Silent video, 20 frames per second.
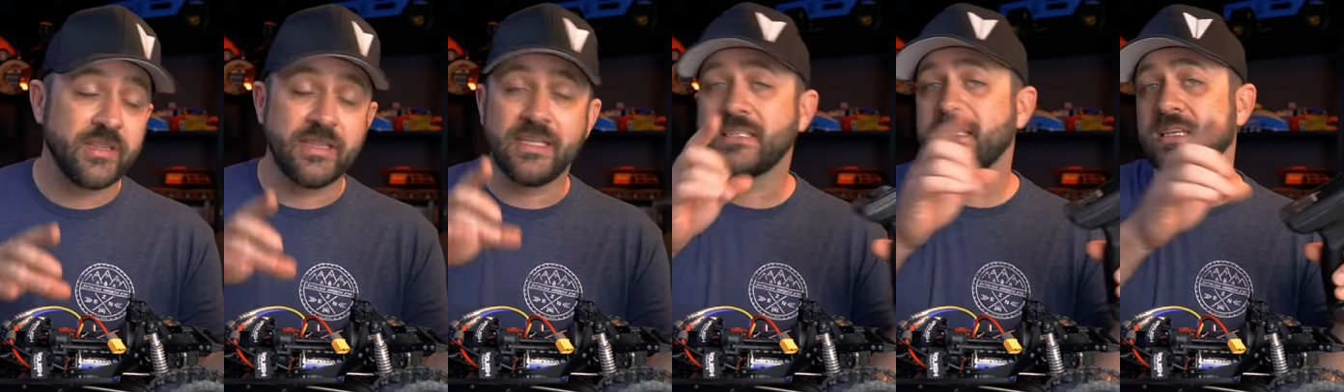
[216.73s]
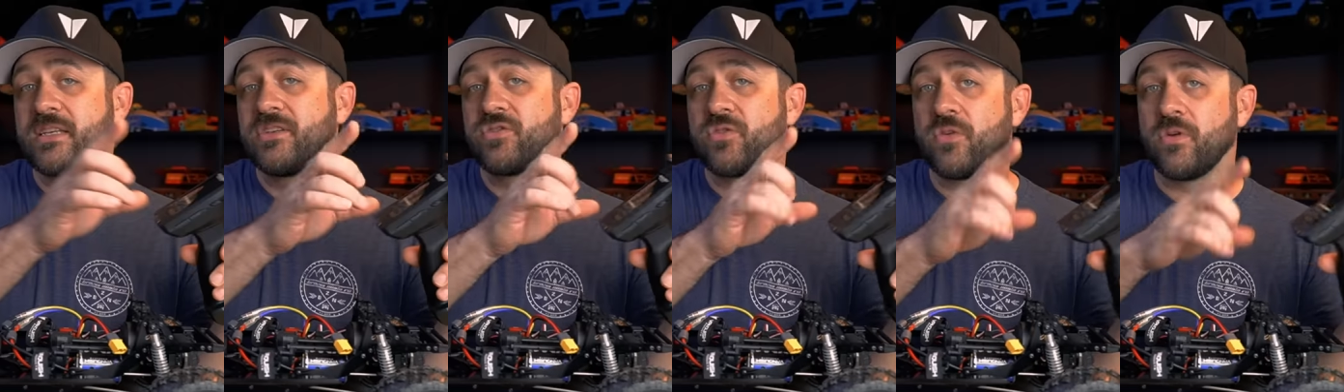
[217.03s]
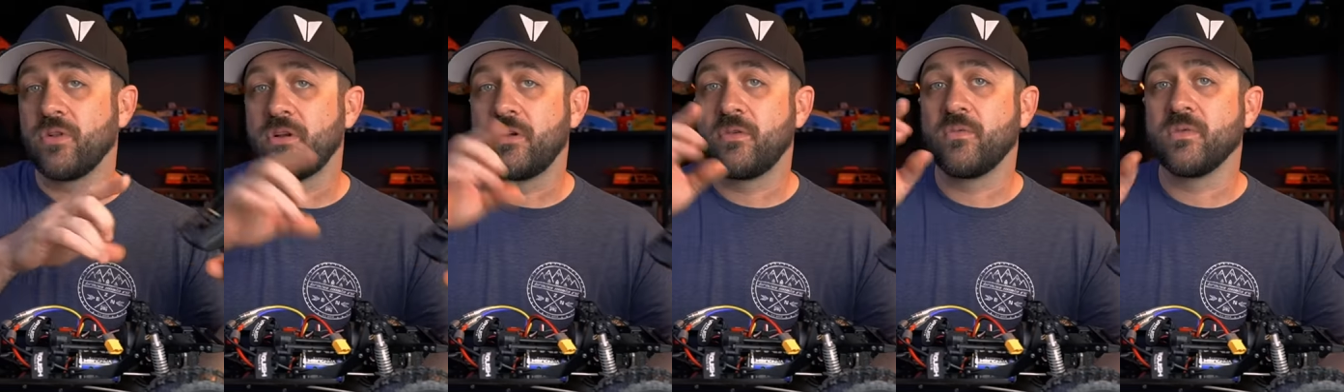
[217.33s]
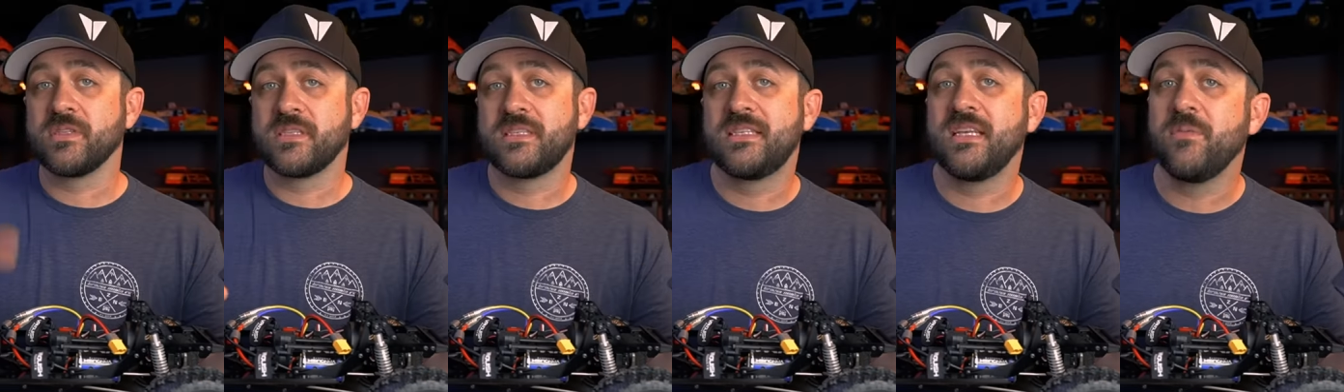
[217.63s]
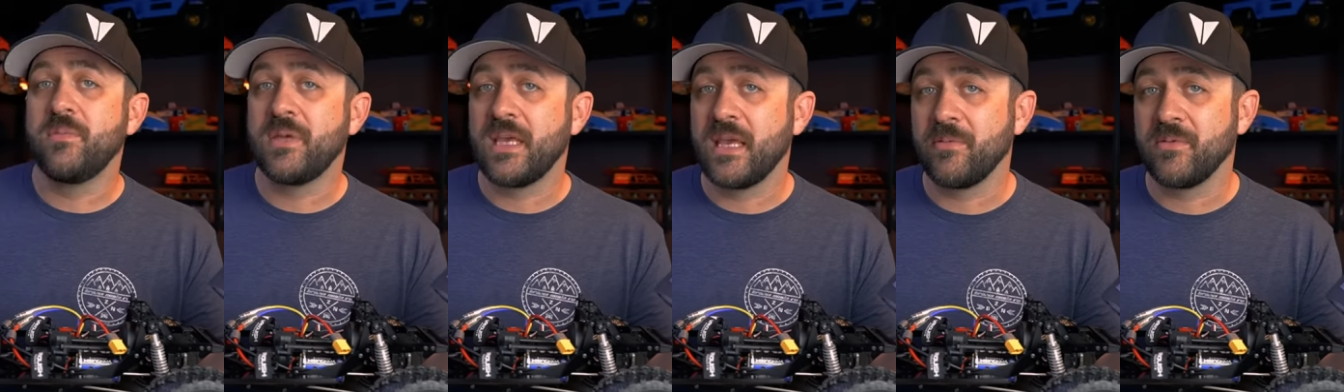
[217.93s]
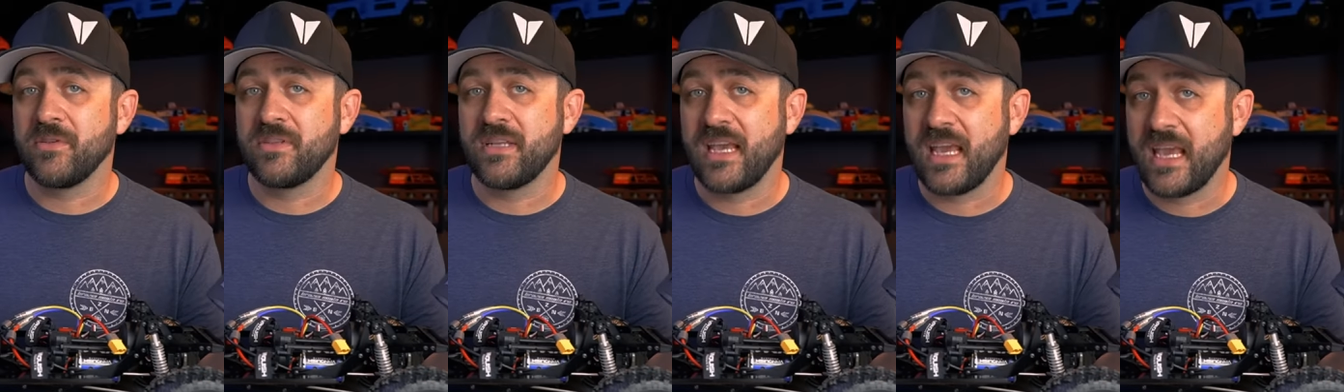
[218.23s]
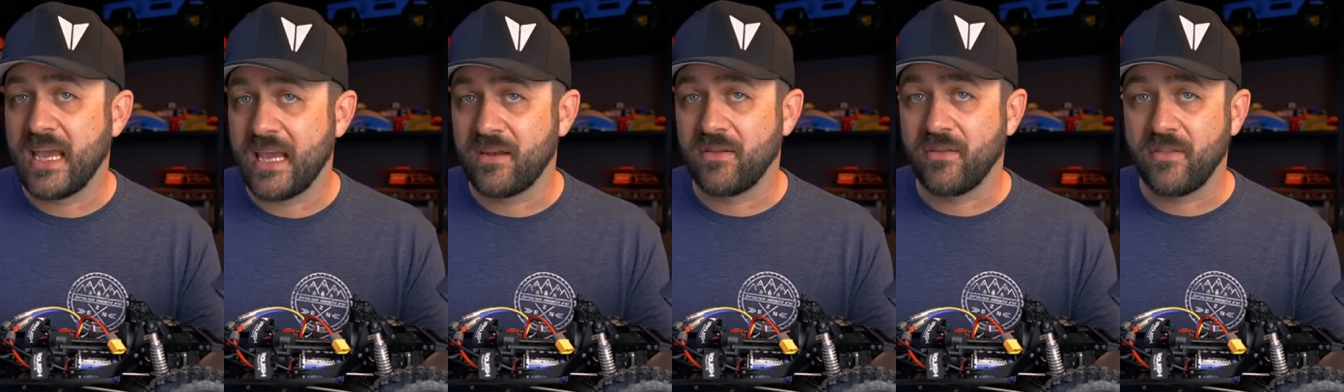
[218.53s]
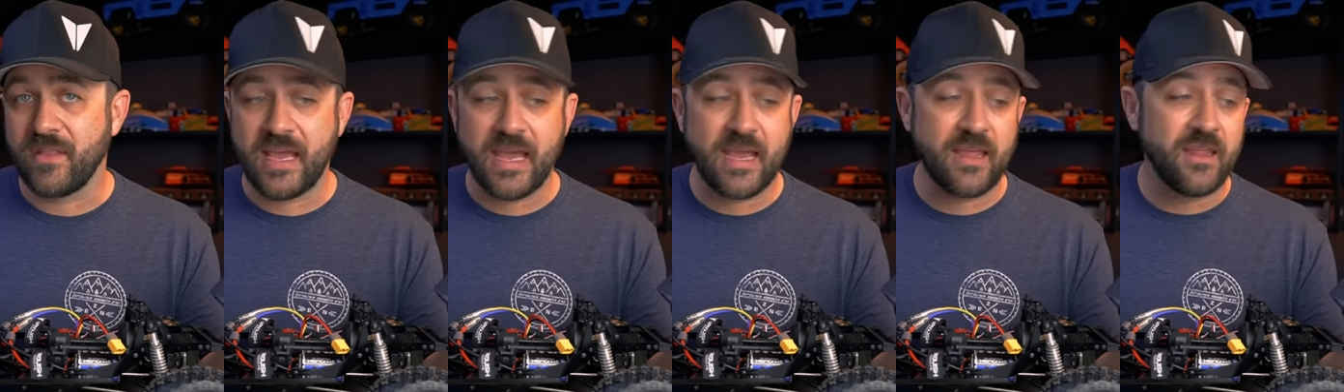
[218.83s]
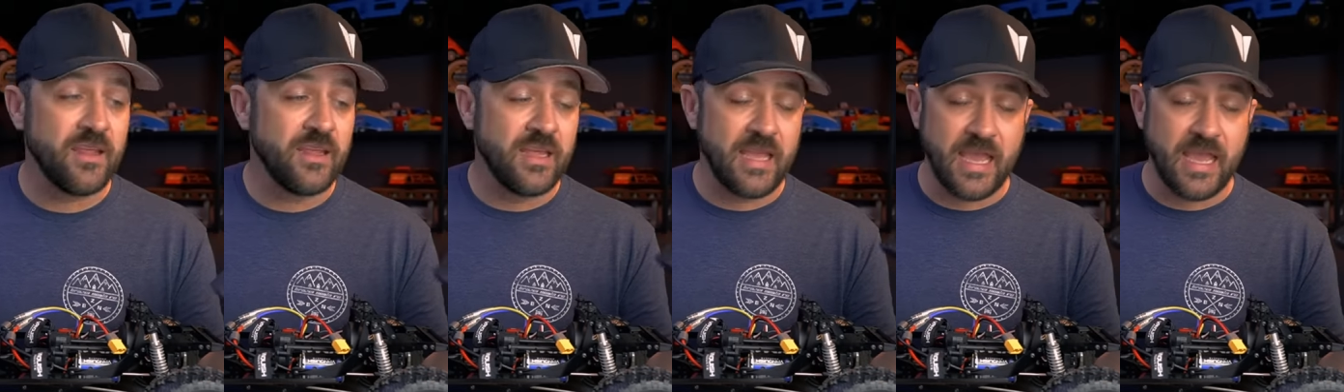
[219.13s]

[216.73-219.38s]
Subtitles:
this controller will still be able to handle that